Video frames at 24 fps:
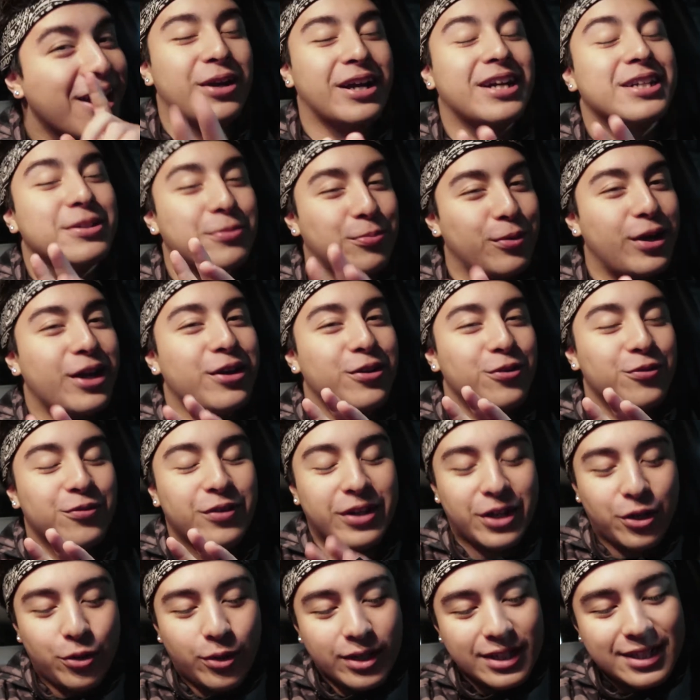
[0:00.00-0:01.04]
Bring you guys a brand new
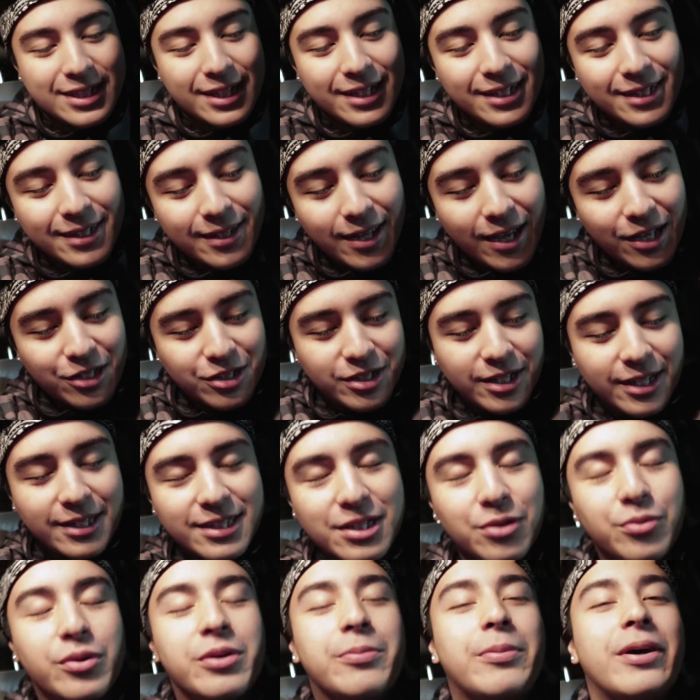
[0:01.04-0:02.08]
video, and today, as you guys
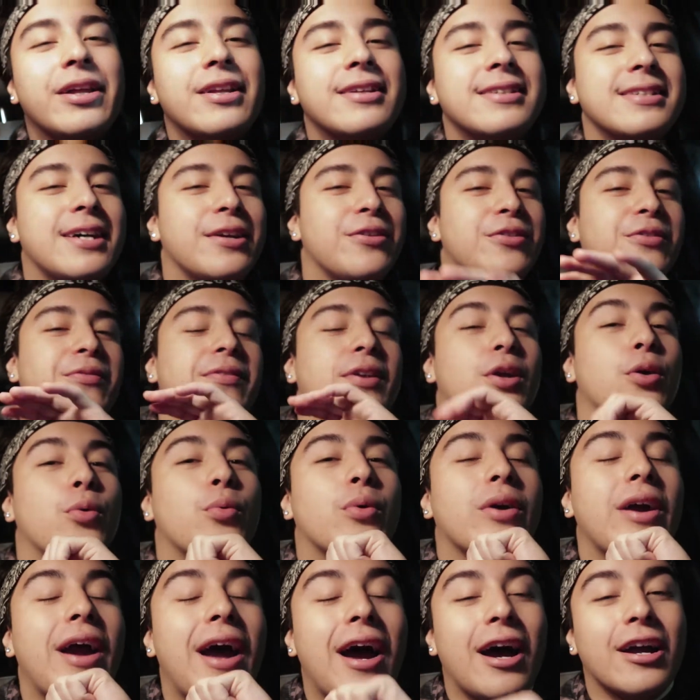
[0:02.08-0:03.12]
can read by the title of the video,
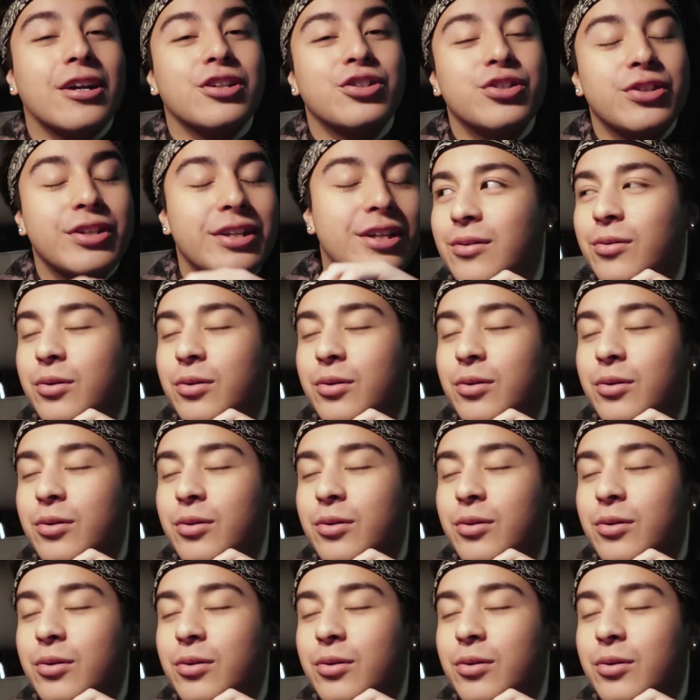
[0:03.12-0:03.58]
we're actually,